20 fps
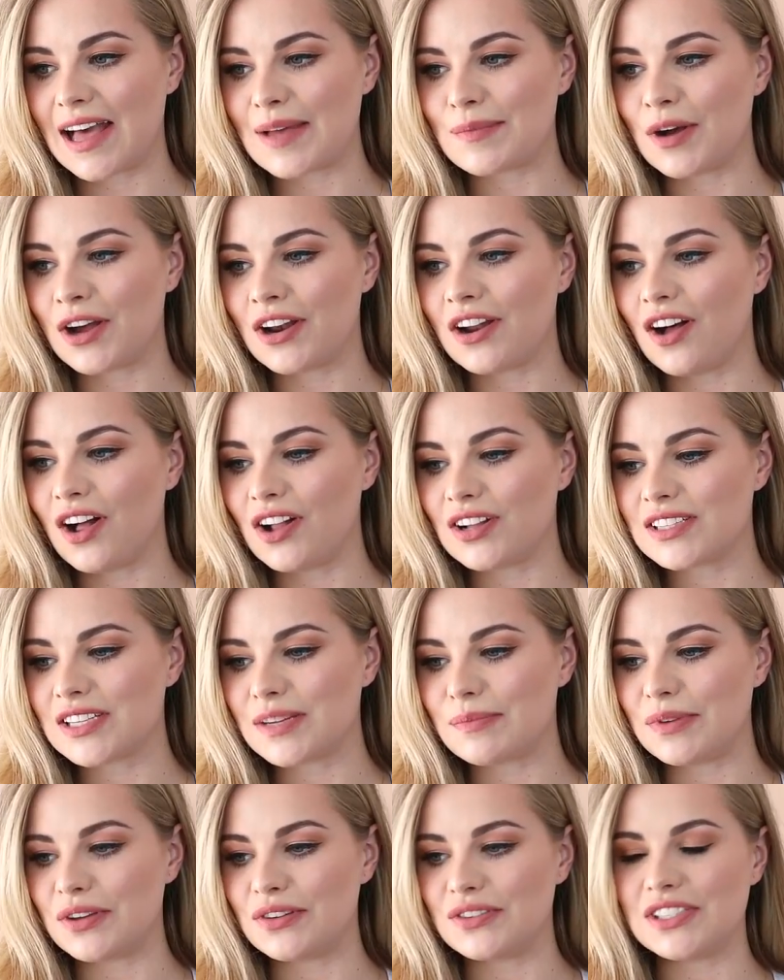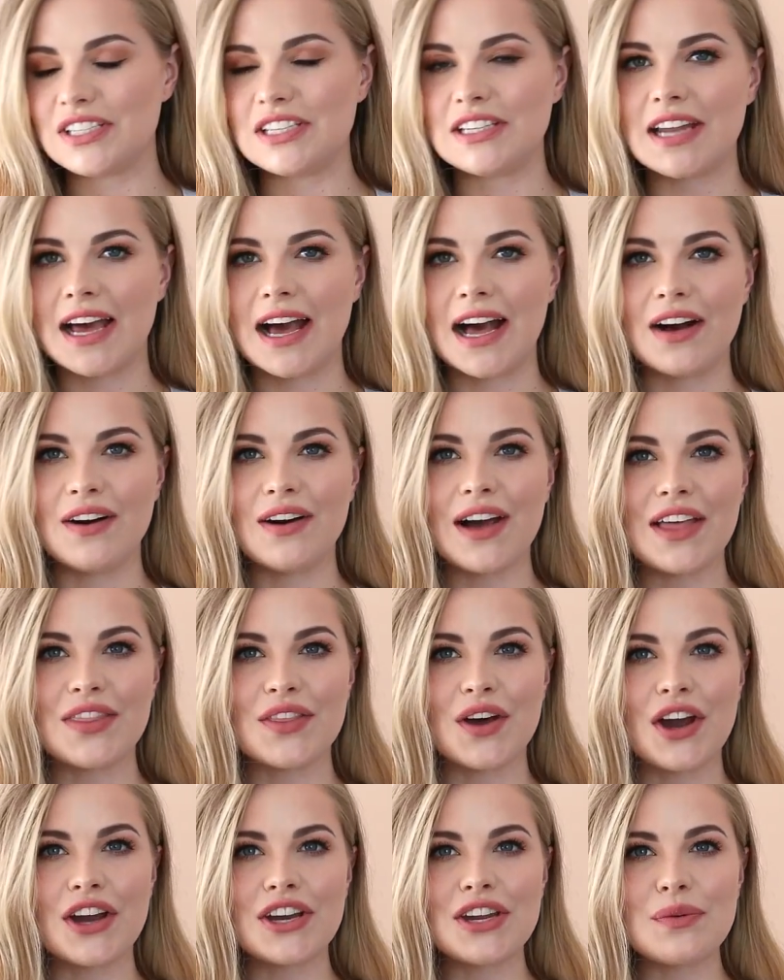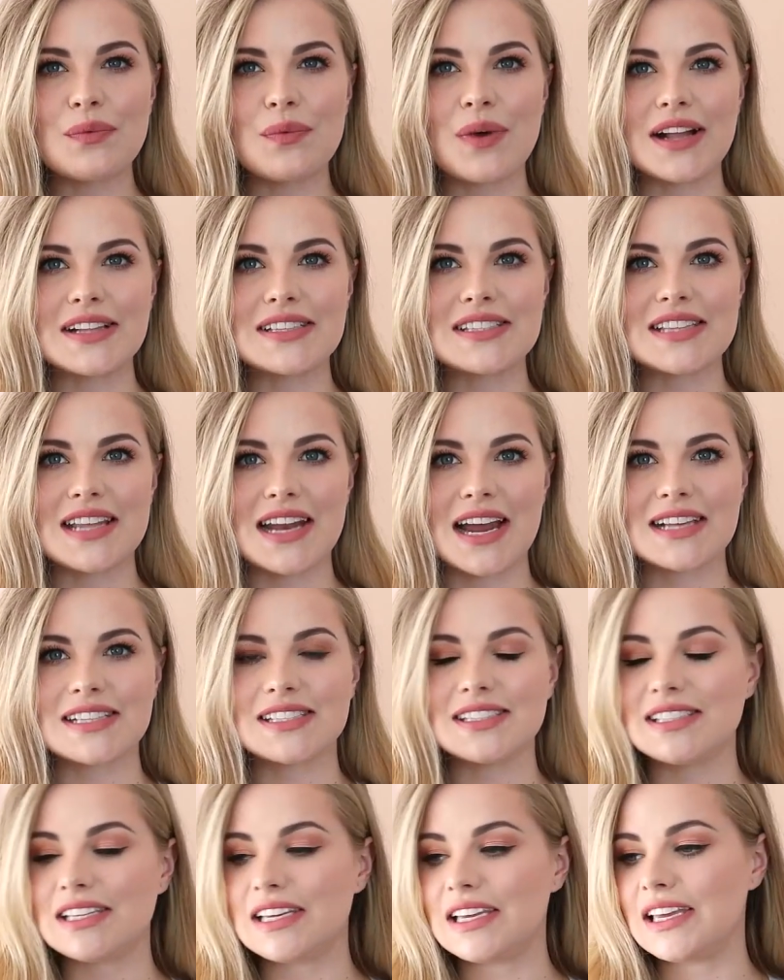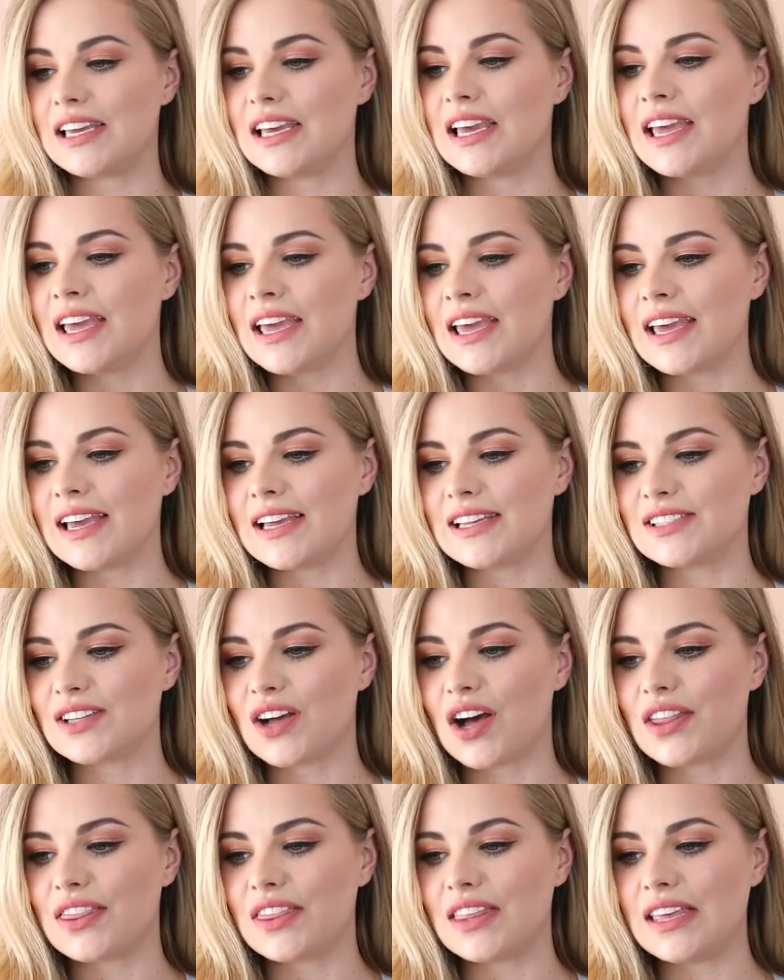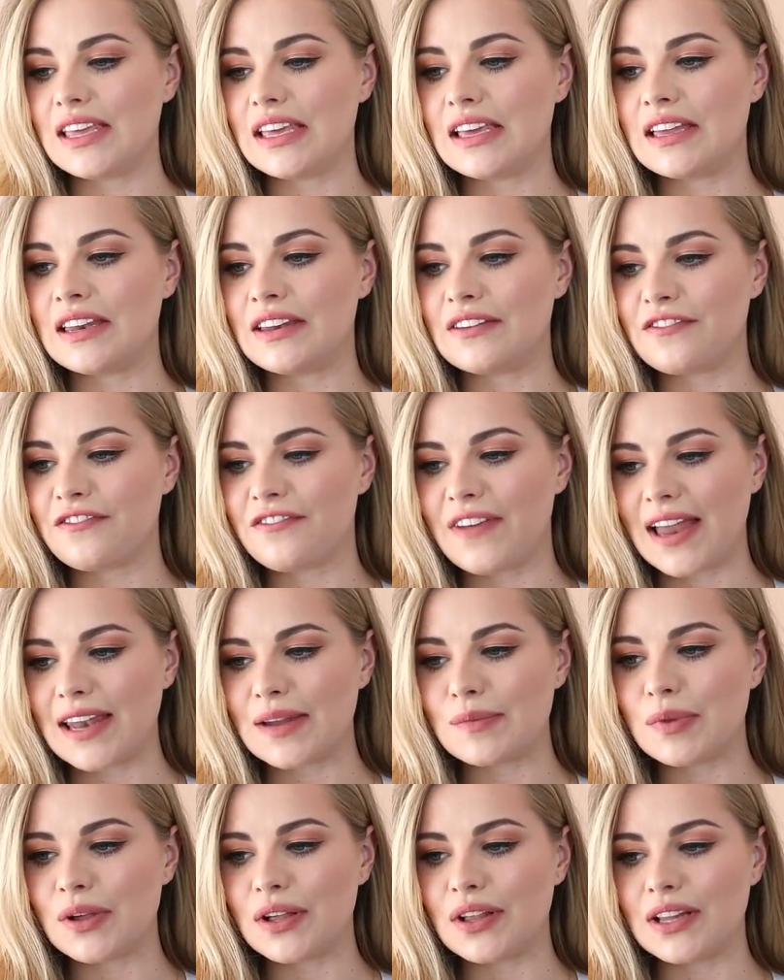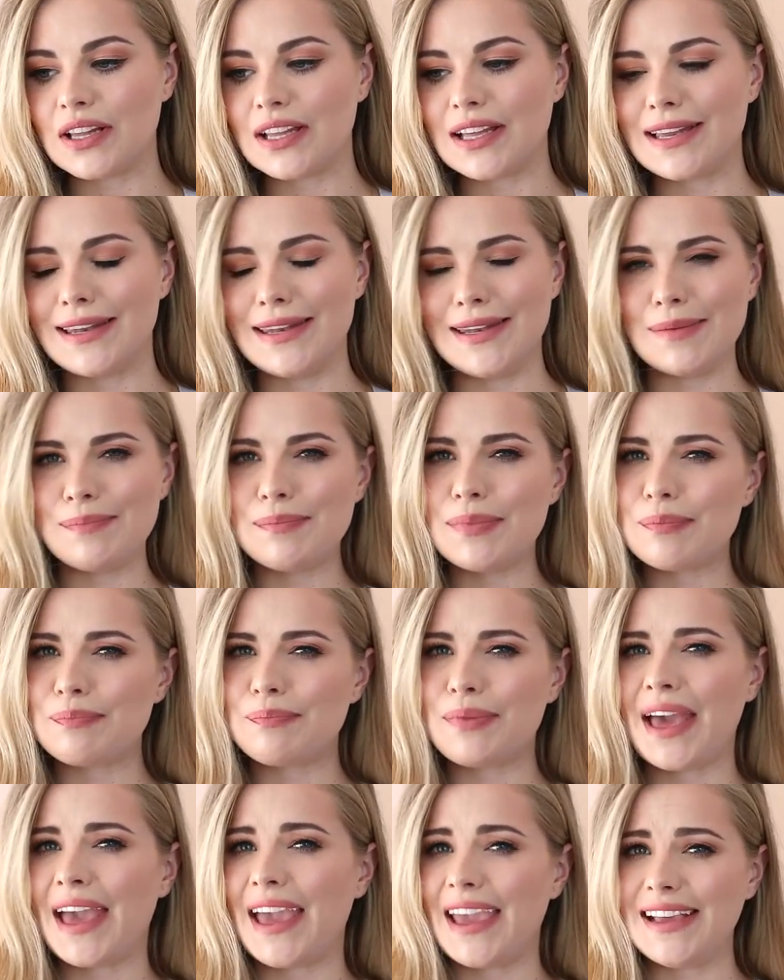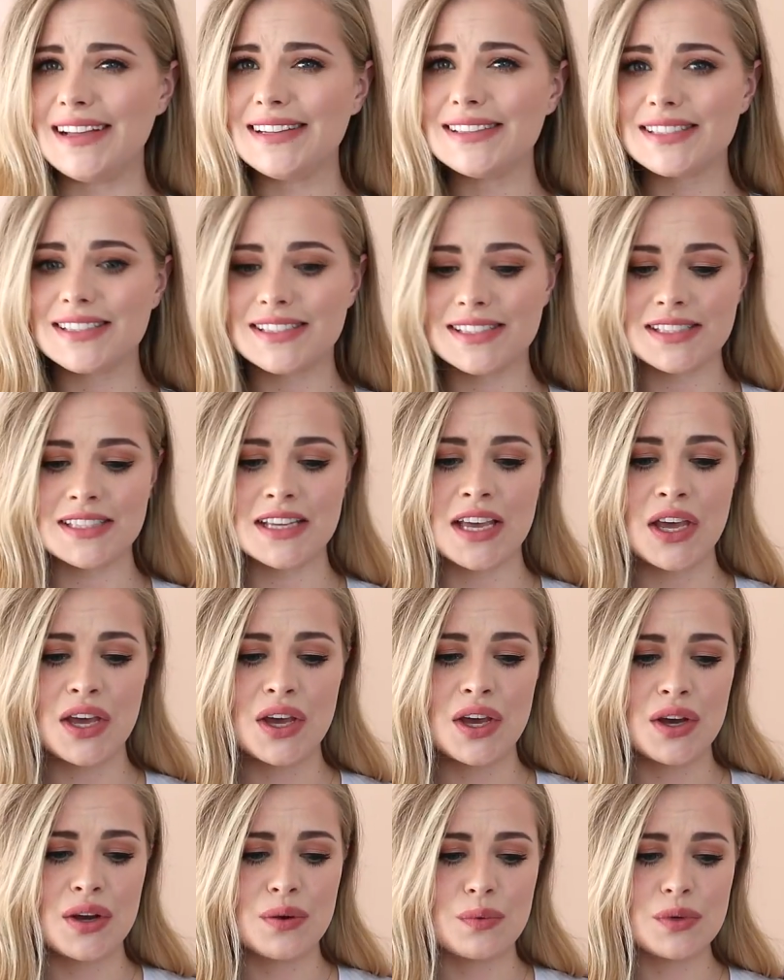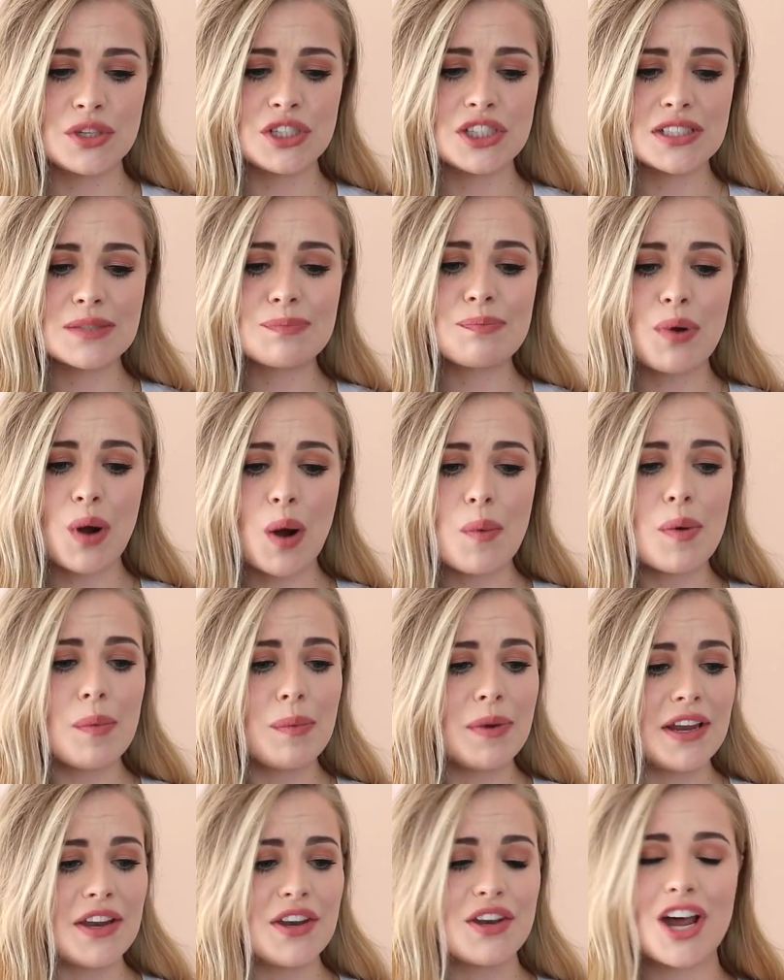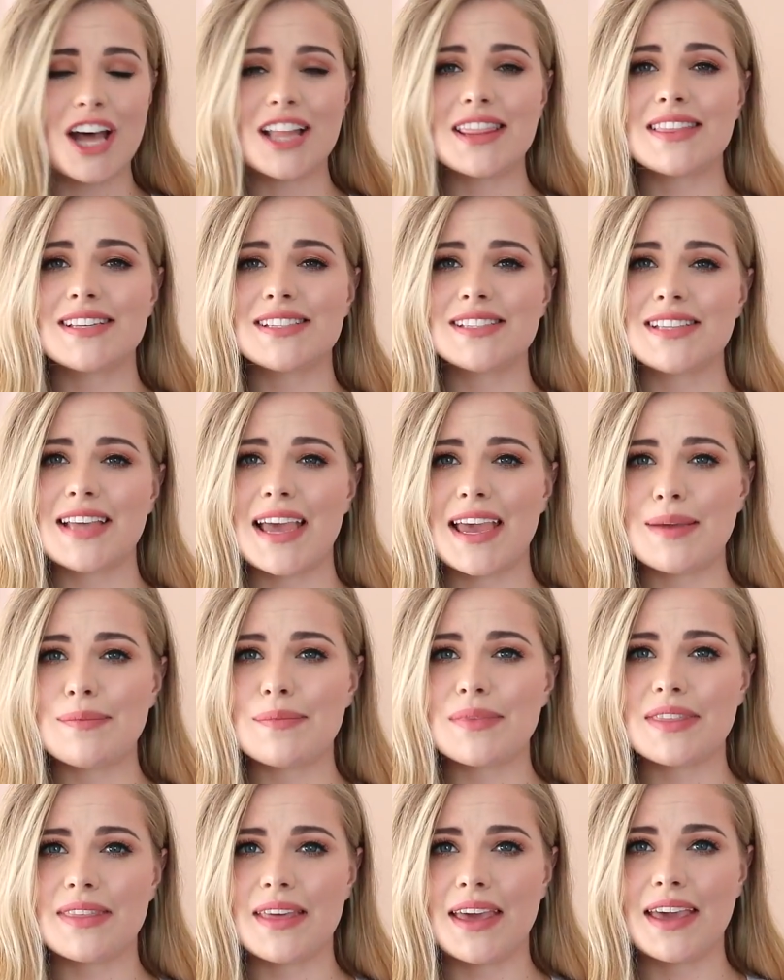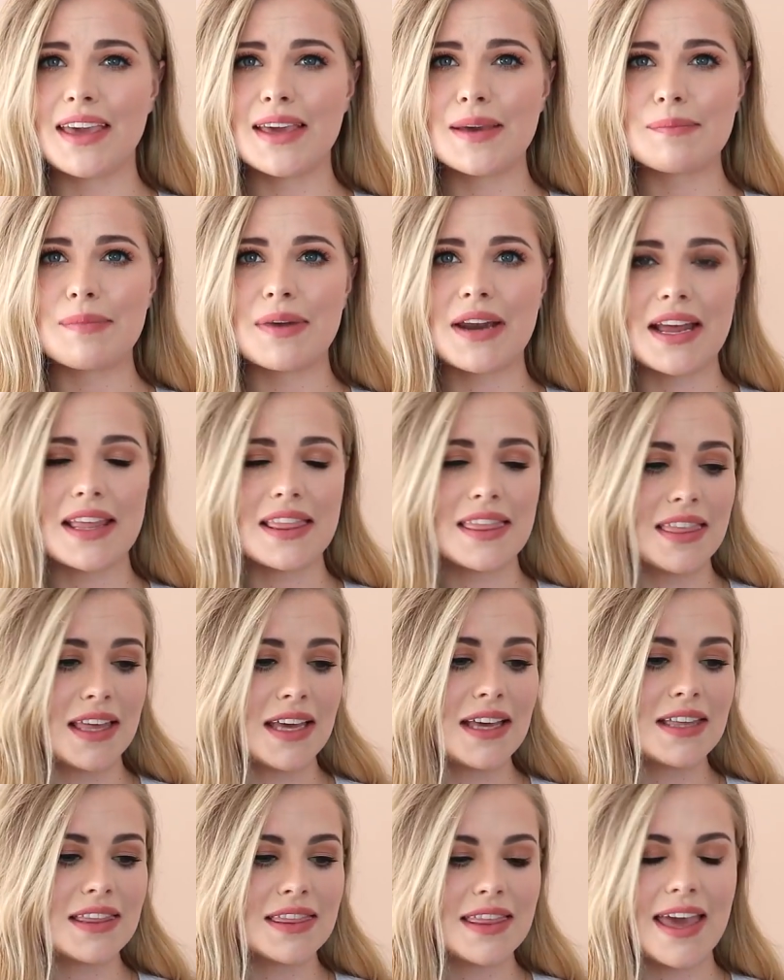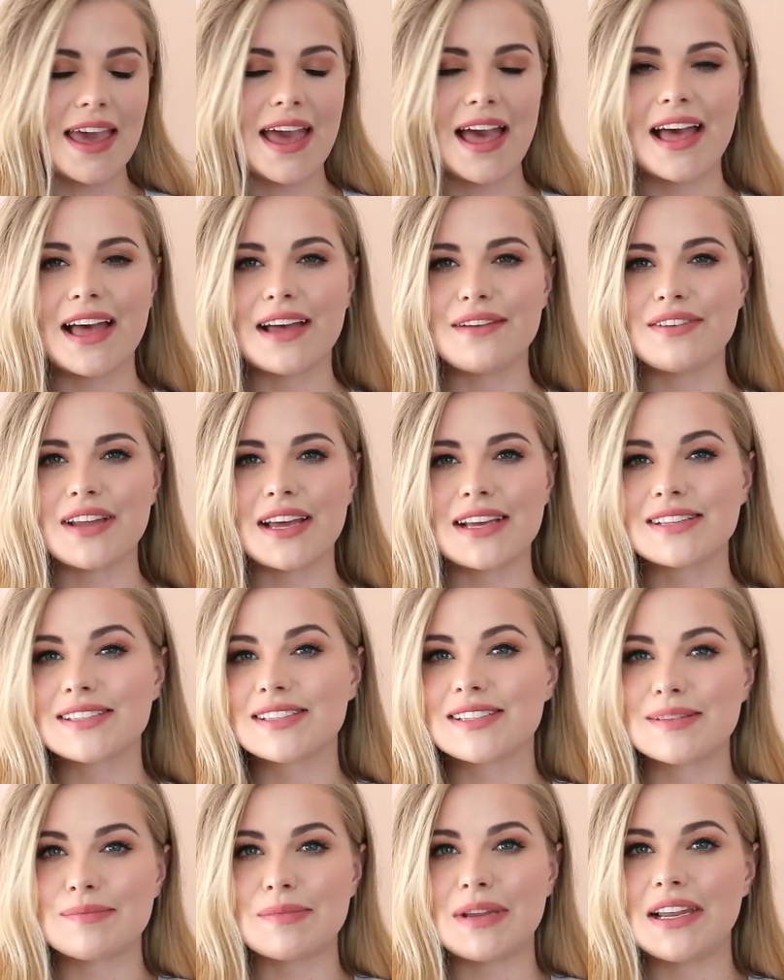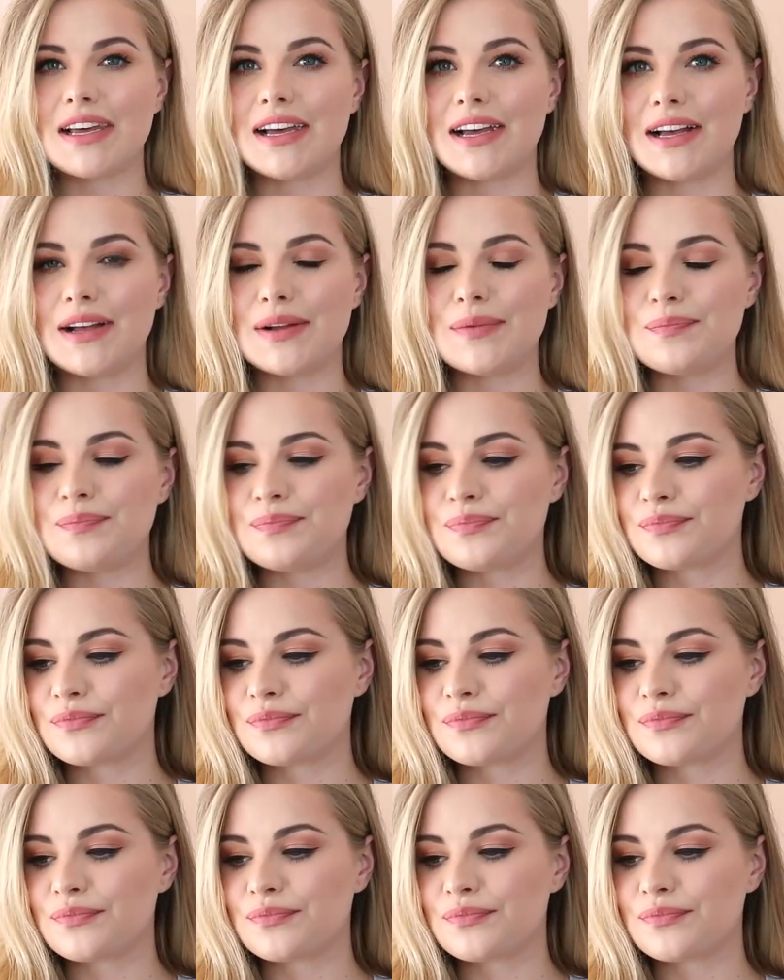I'm on Ulta Beauty now and the only ones that I see is on the Infallible Lip Paints, which is probably not the same thing, but I think they have like similar,